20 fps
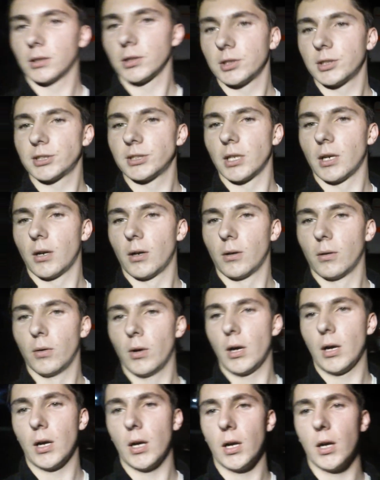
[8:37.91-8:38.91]
So,
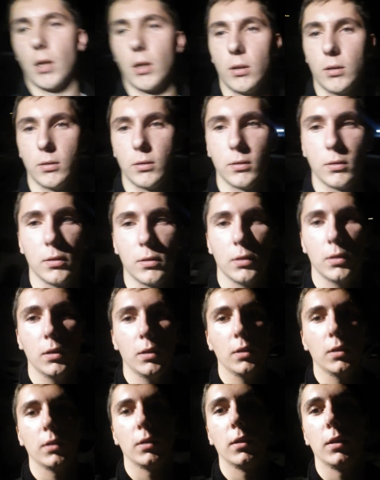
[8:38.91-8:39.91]
uh,
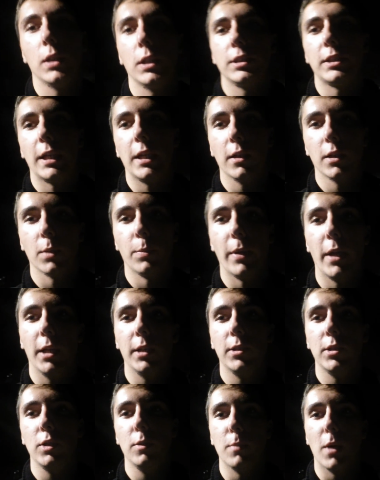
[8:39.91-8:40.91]
Taylor
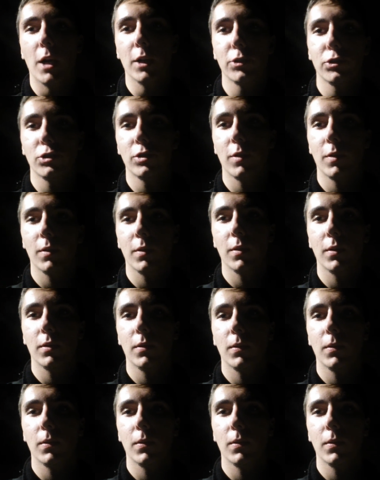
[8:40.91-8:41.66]
paid too much.